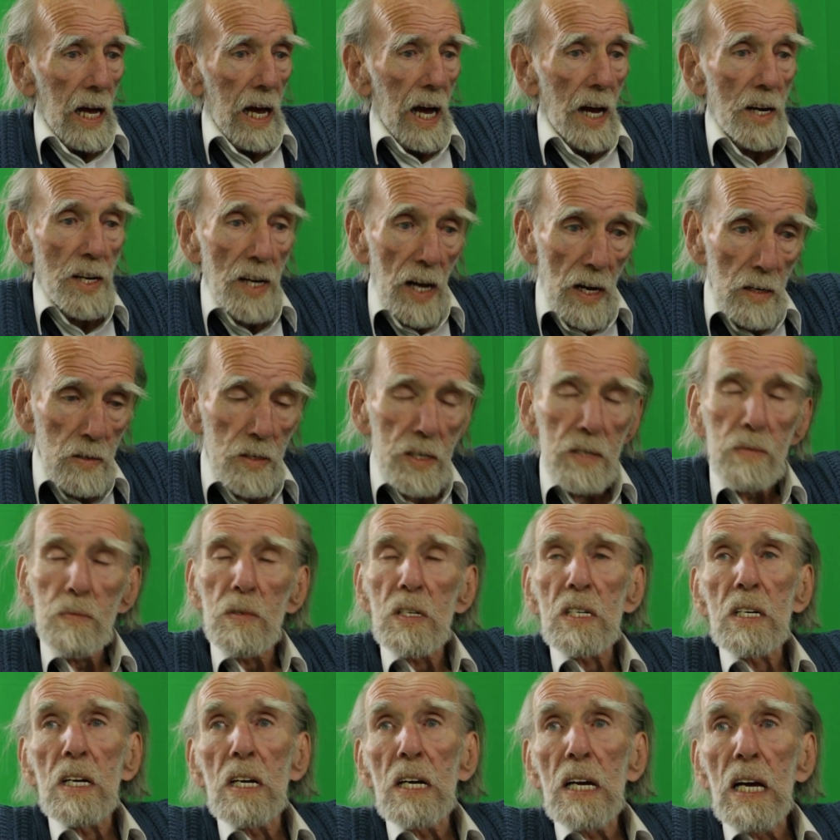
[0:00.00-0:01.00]
And
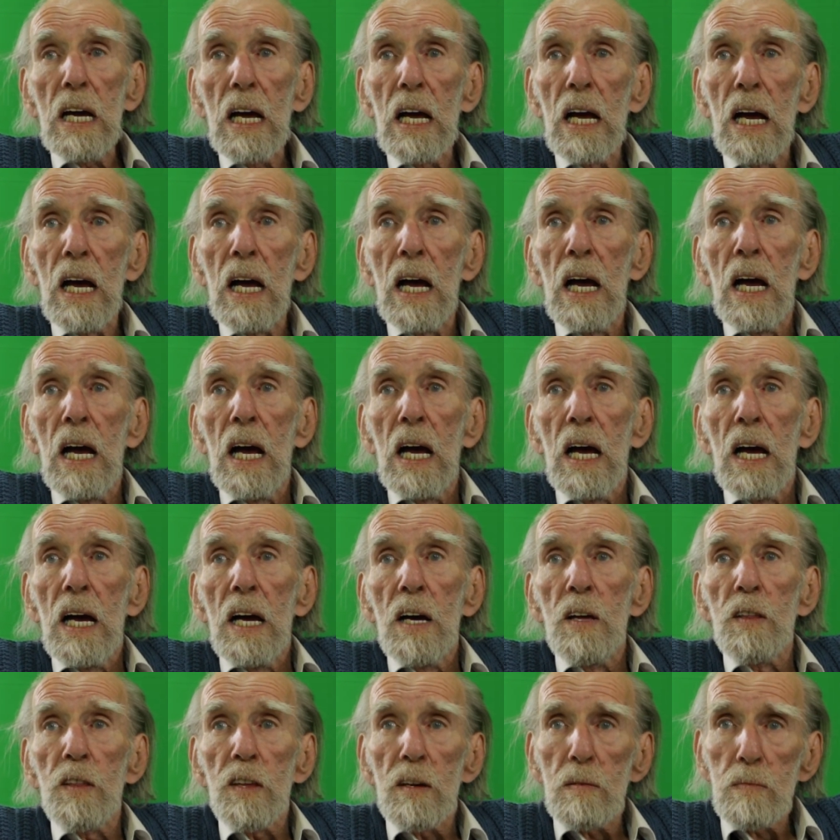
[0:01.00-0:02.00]
ultimately,
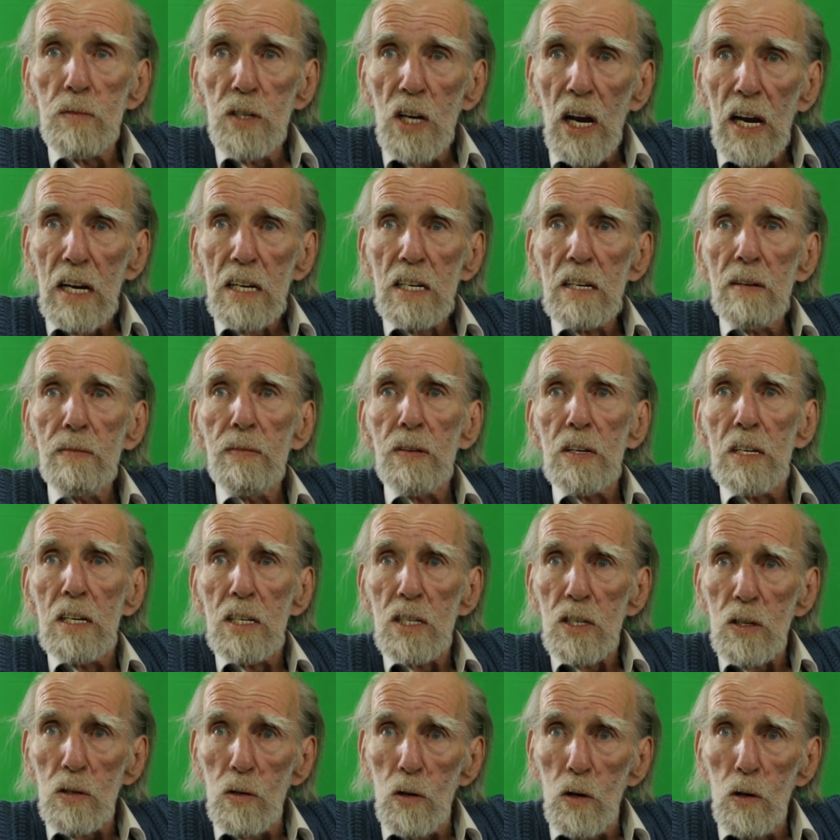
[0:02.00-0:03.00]
the objective
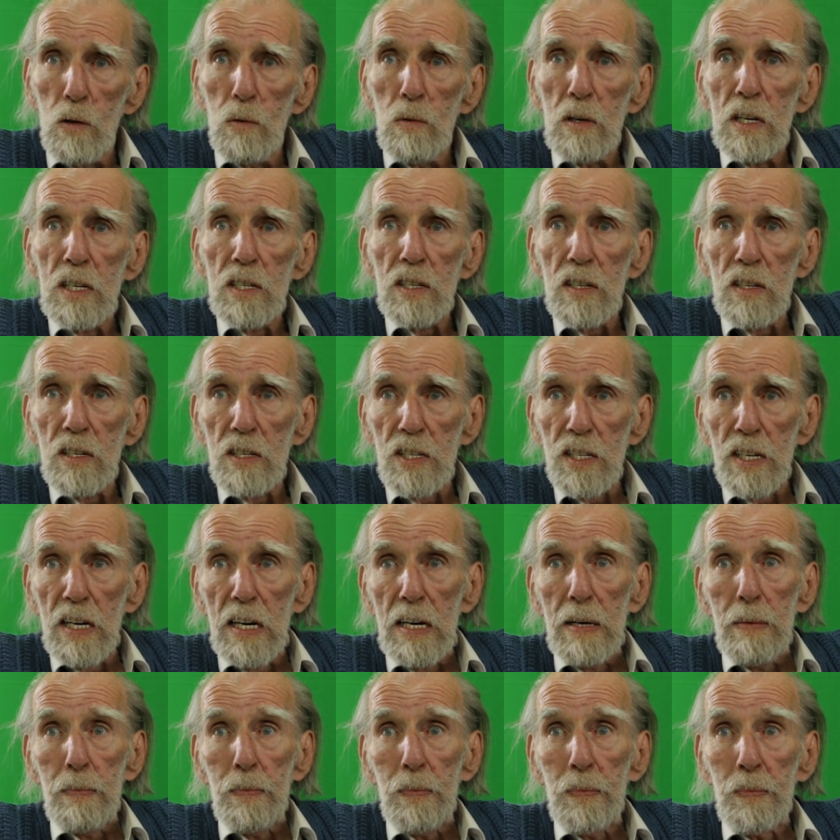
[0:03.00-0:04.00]
is always the
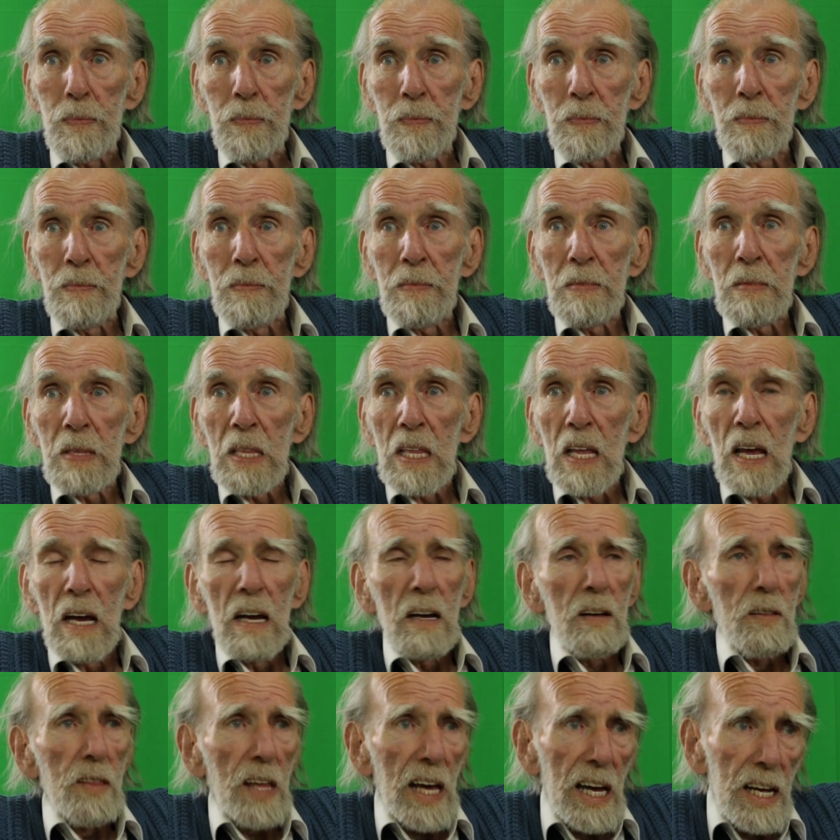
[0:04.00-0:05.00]
same.
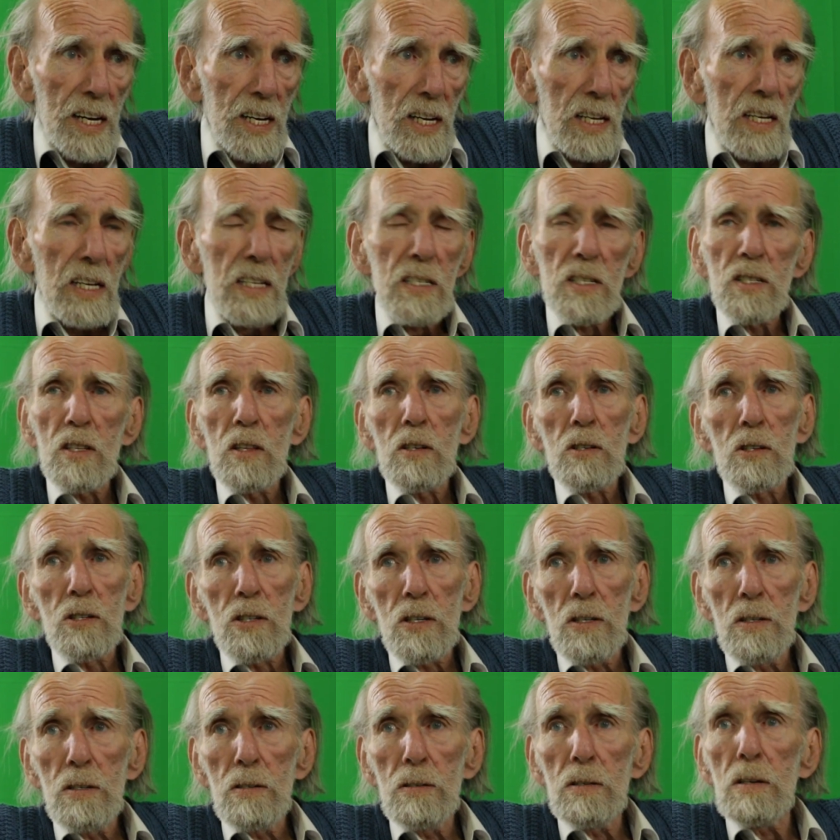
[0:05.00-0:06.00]
That is the
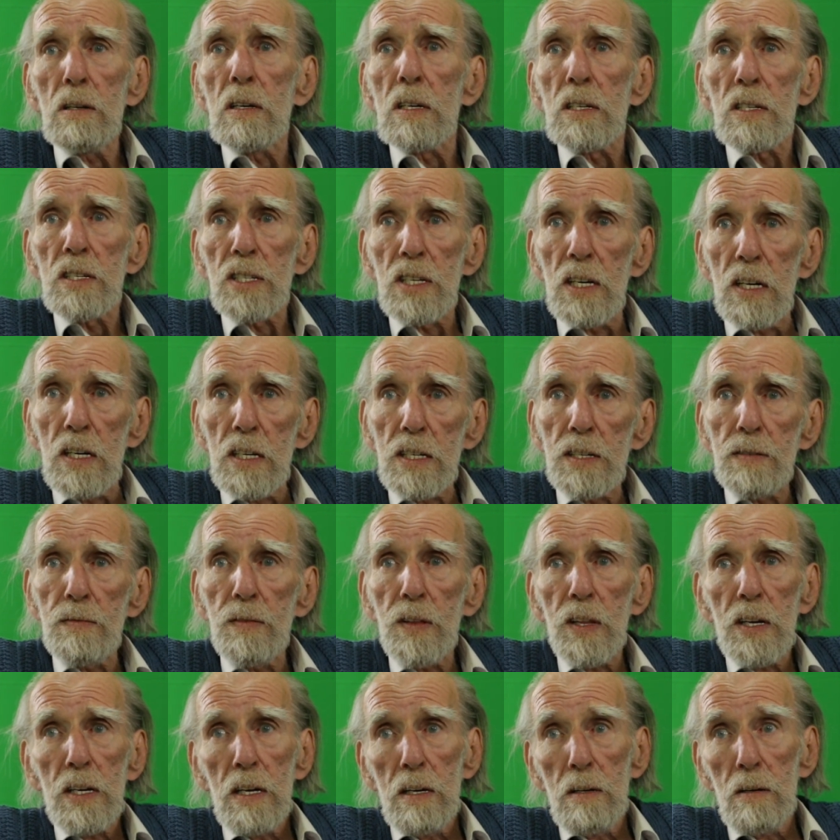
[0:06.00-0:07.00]
true search for
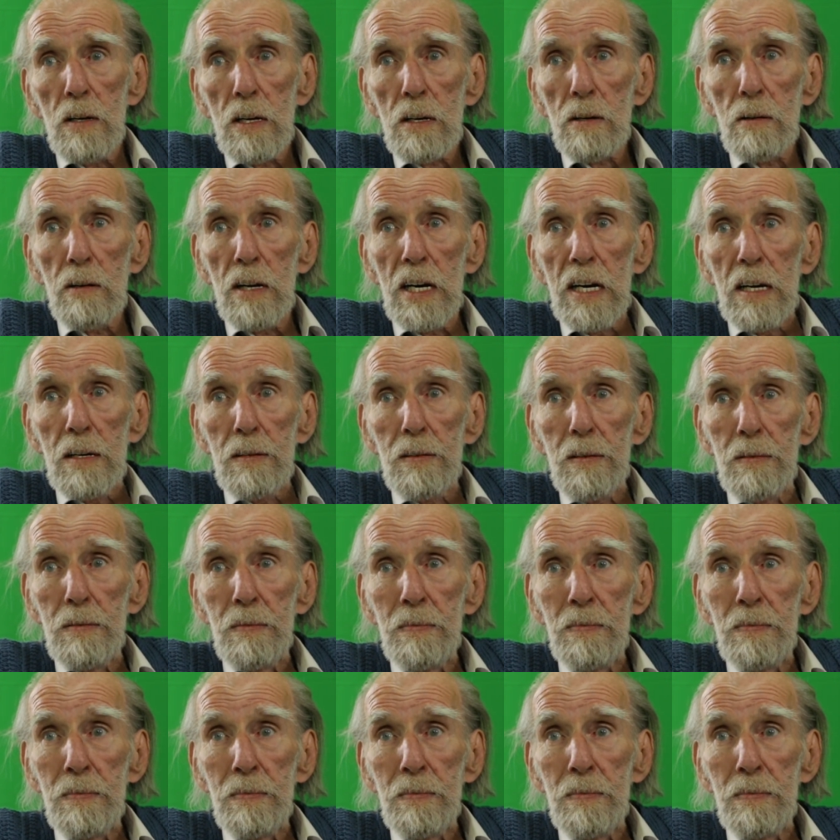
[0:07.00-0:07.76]
the Holy Grail.